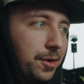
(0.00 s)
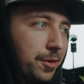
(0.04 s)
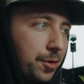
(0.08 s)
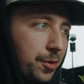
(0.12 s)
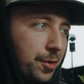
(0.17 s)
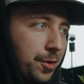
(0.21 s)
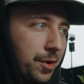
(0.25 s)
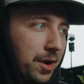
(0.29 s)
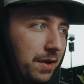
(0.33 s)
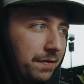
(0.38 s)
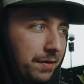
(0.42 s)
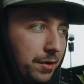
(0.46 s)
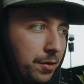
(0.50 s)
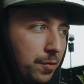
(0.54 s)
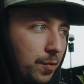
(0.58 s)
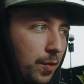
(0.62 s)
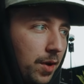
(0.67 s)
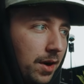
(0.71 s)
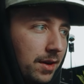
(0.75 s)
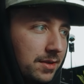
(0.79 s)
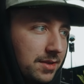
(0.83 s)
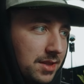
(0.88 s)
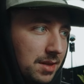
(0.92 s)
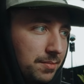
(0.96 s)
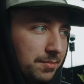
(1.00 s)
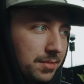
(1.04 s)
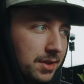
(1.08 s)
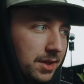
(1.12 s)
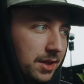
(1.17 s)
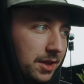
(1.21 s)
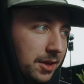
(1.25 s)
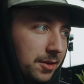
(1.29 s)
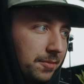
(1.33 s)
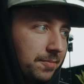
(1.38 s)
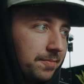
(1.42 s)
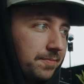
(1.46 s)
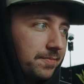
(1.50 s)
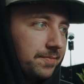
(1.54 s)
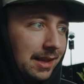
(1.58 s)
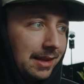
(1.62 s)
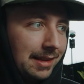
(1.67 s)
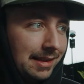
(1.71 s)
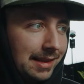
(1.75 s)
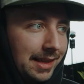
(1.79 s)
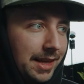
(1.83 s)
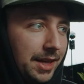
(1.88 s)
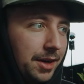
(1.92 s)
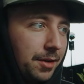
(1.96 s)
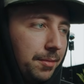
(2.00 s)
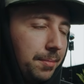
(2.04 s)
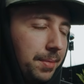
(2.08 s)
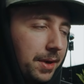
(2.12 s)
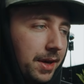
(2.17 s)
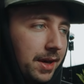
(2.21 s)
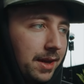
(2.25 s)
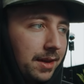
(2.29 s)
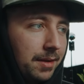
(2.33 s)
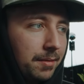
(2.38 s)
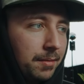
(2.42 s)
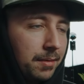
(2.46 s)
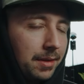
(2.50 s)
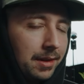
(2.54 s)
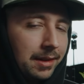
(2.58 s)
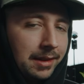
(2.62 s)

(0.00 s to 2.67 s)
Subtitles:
or if you want something a little bit